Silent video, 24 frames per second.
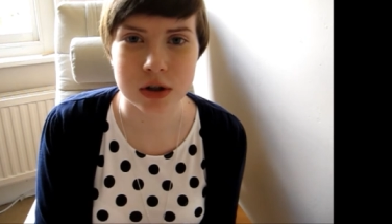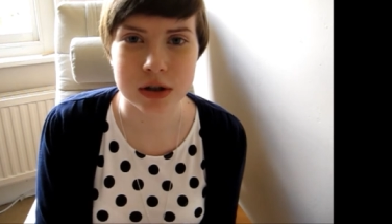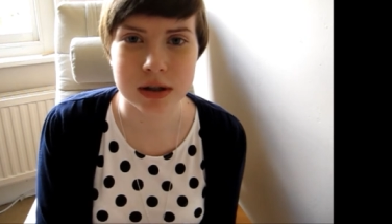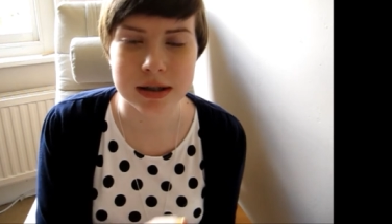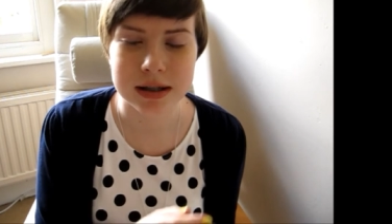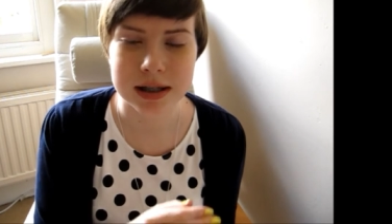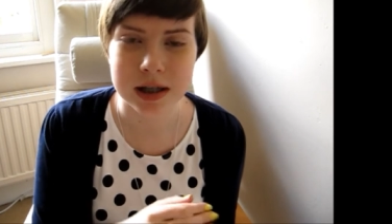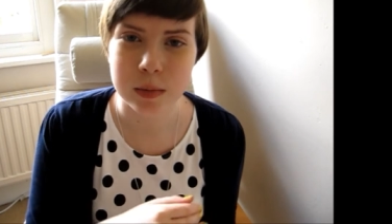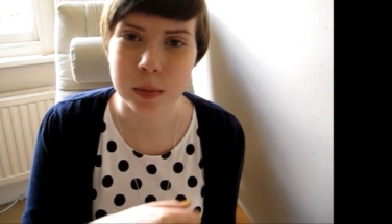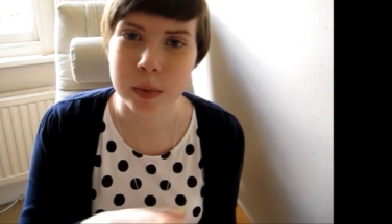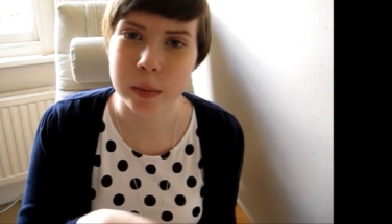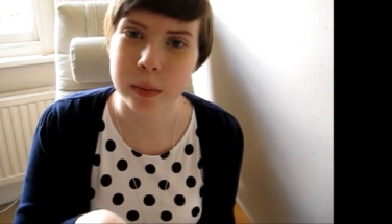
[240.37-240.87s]
she can
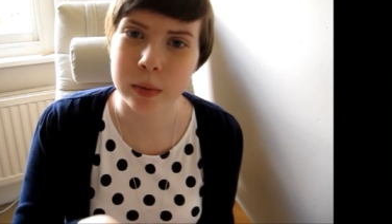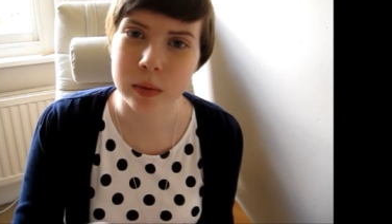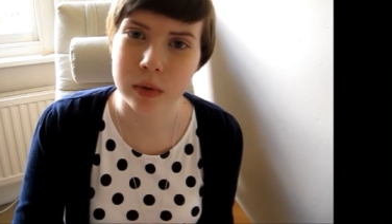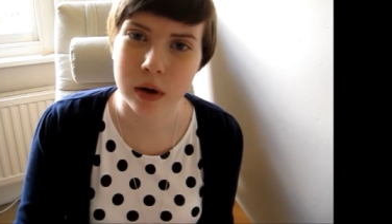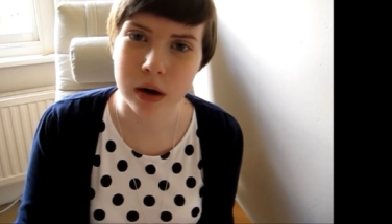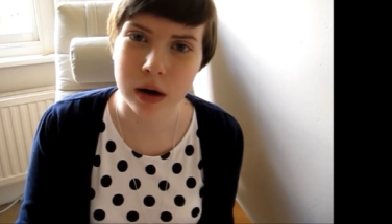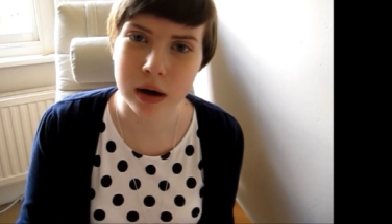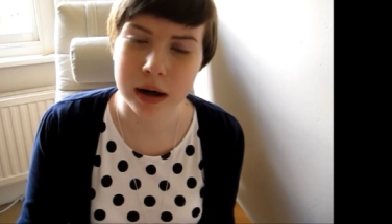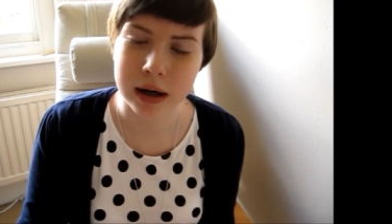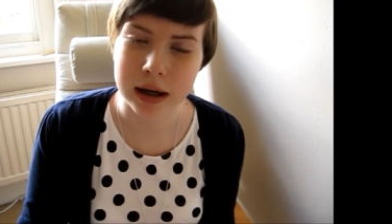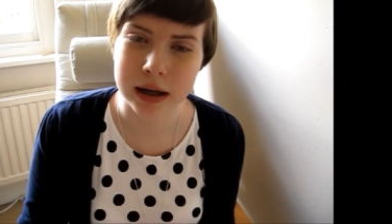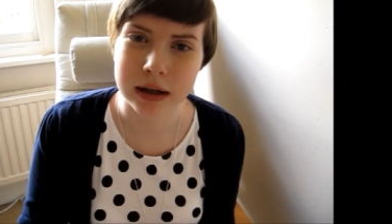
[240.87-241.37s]
see people
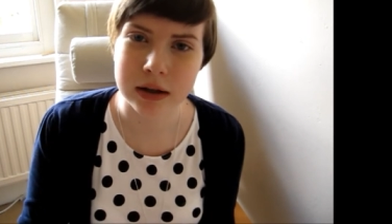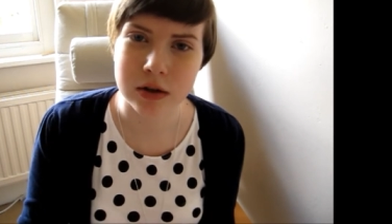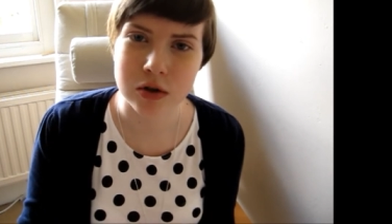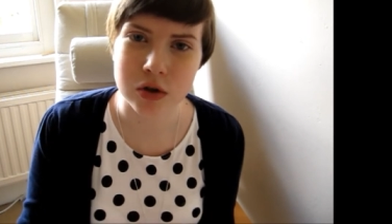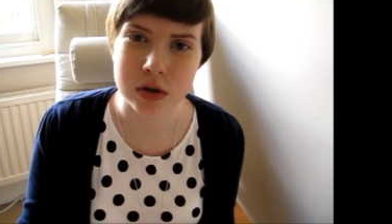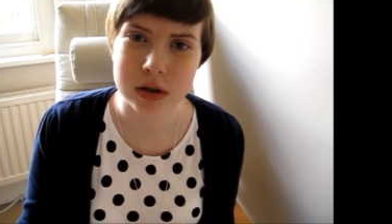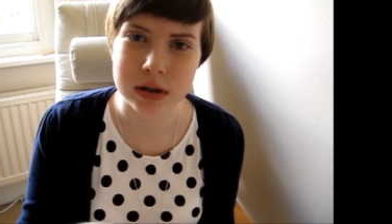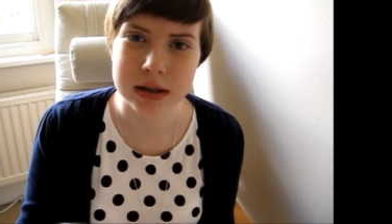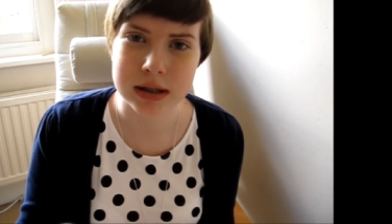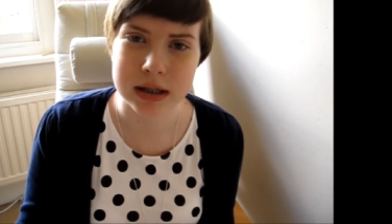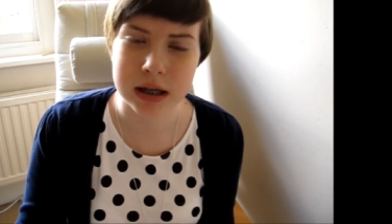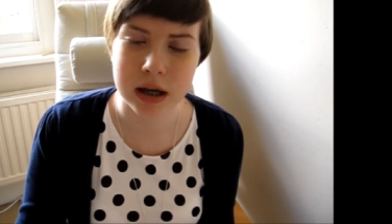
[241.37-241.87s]
crying and
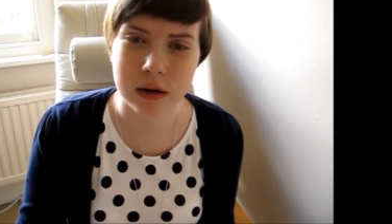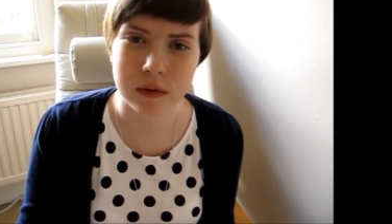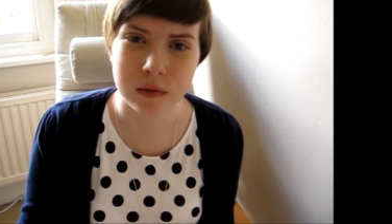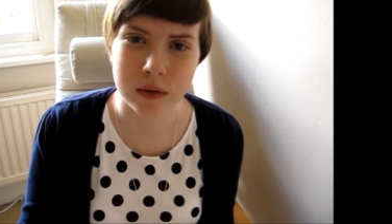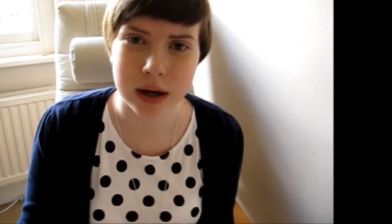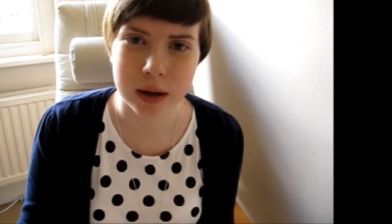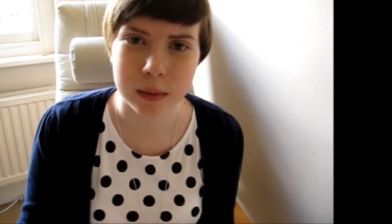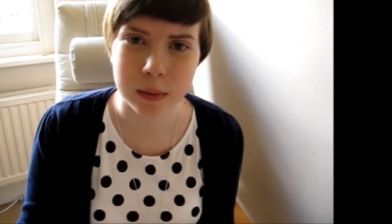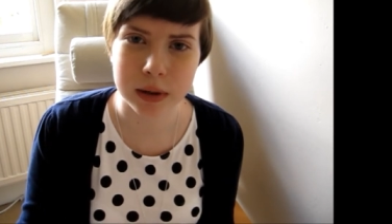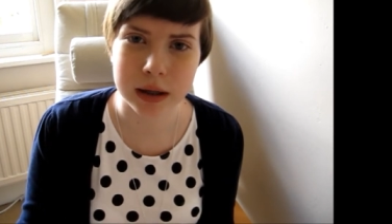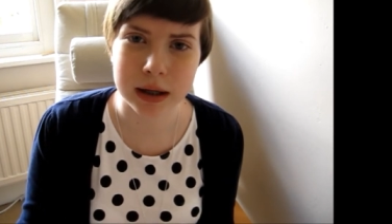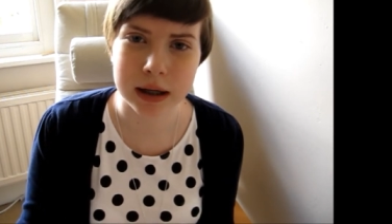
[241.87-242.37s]
she can see her
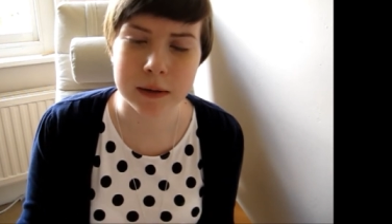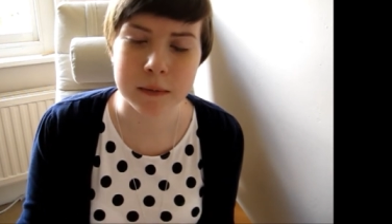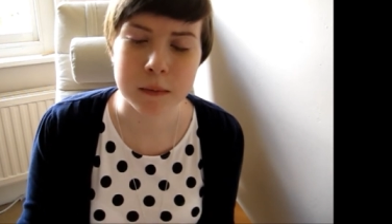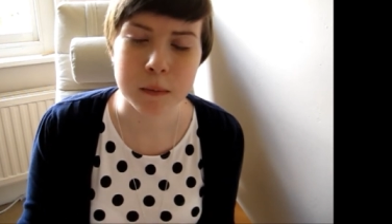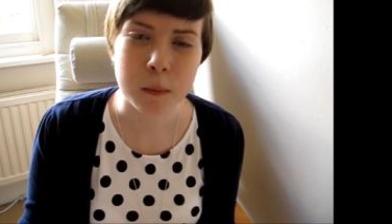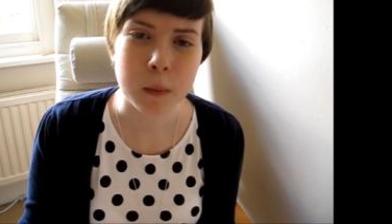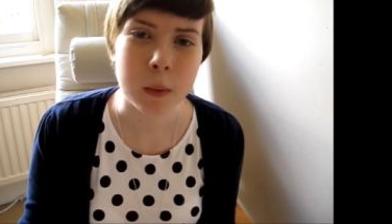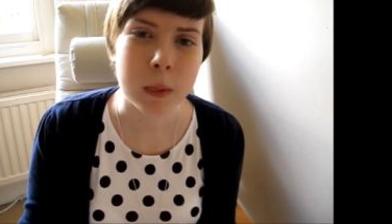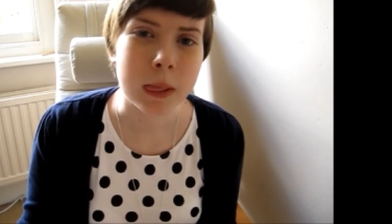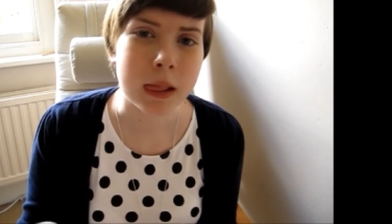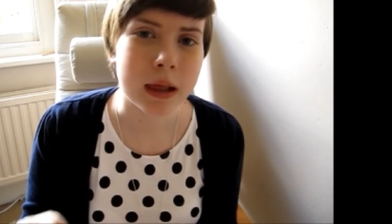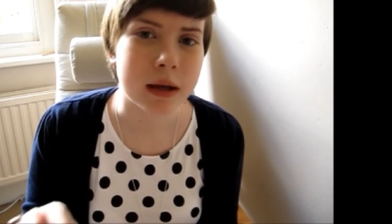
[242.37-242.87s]
family
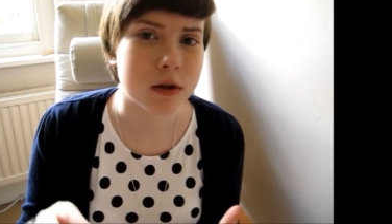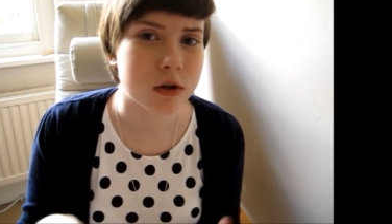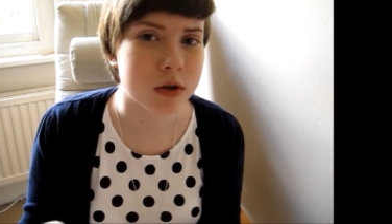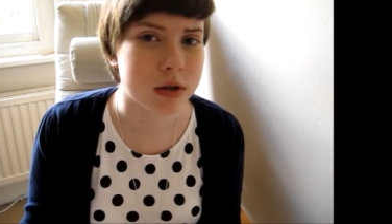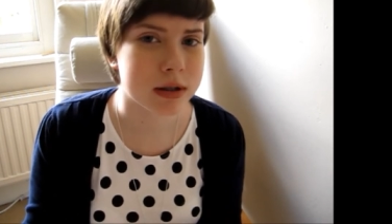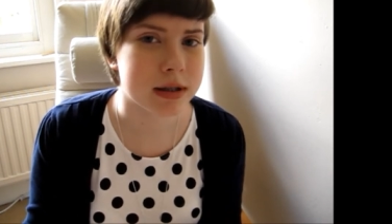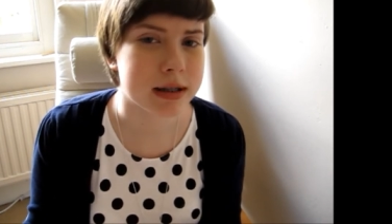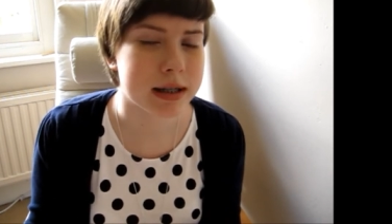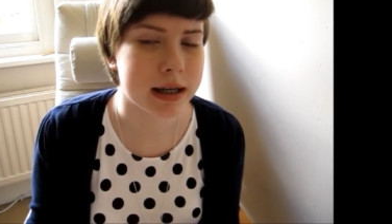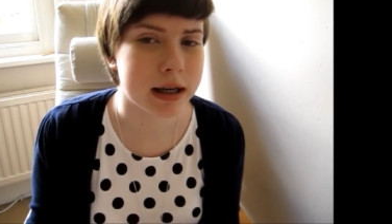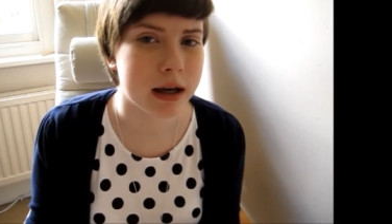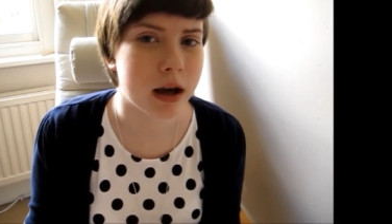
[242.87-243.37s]
and she
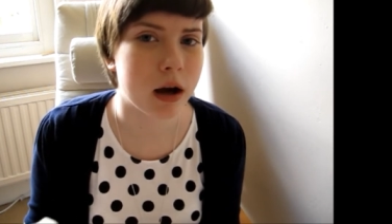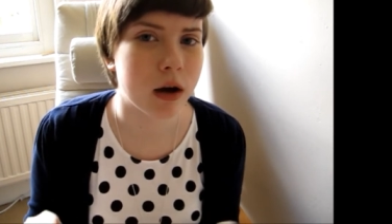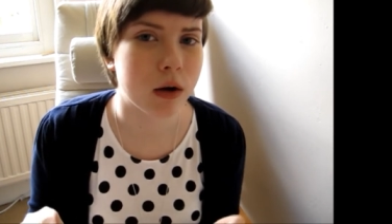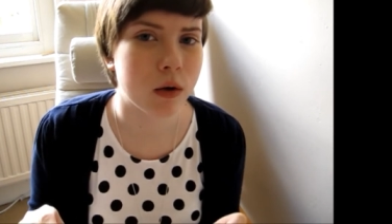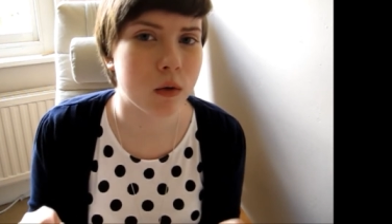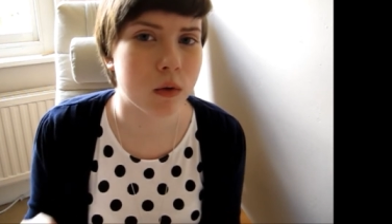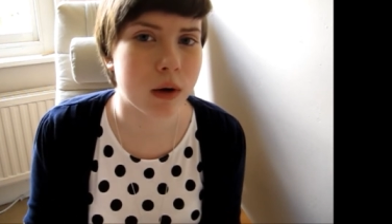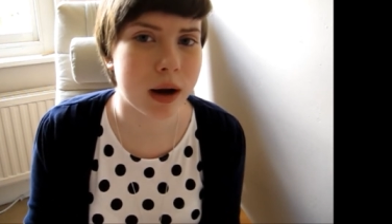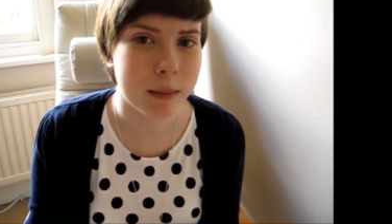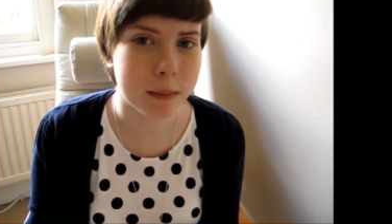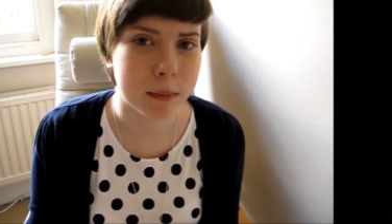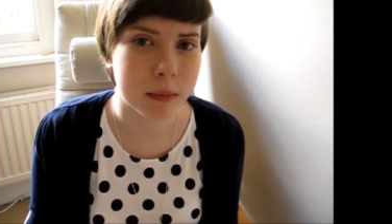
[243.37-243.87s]
can see her
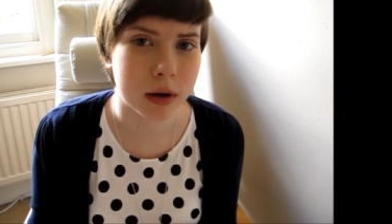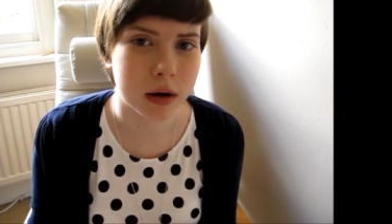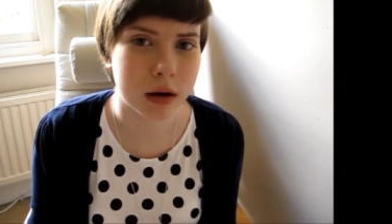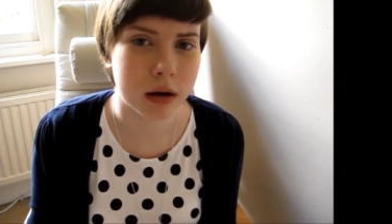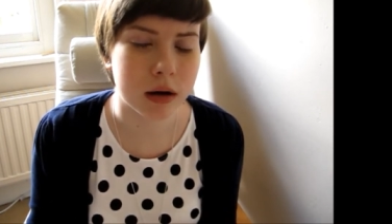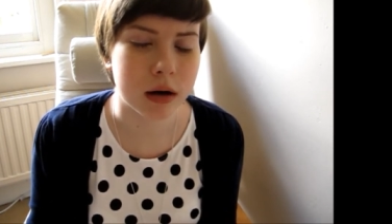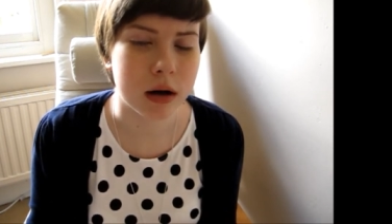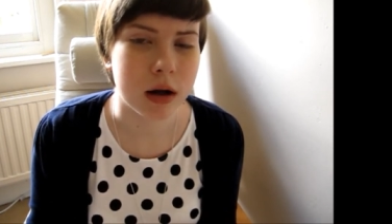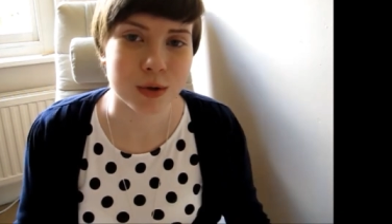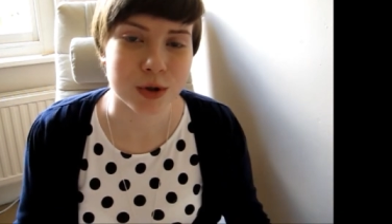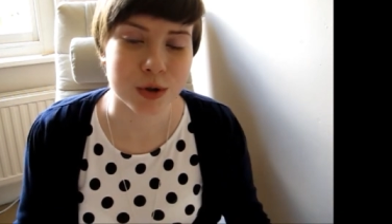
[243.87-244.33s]
grandma.